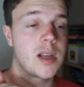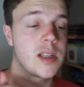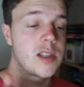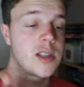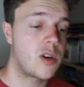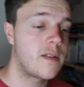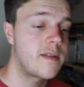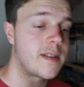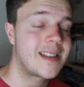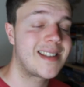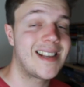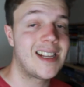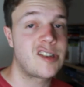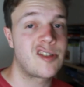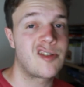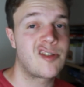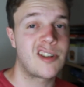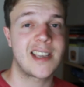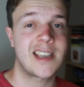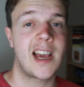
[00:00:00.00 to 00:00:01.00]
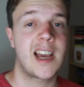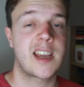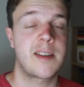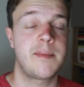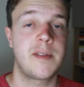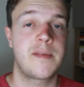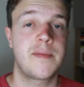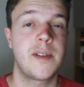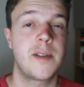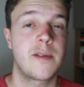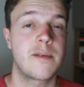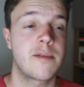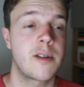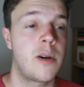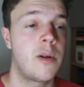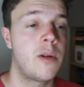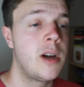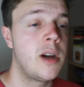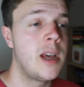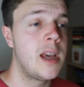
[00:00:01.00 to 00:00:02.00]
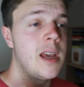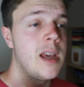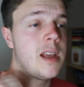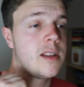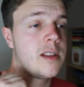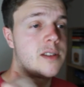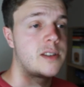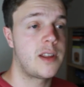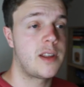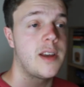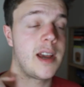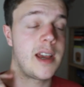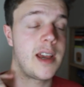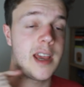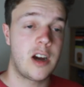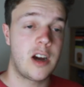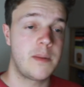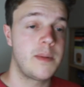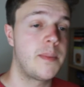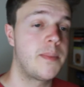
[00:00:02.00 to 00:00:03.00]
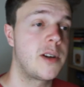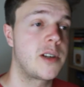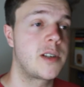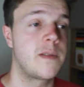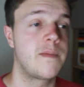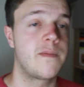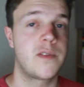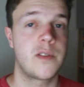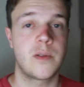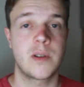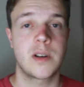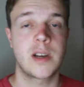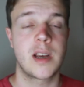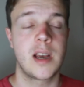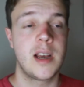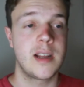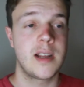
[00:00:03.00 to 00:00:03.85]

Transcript: sort of potential attacking midfielder role, so that he'll be pushing forward.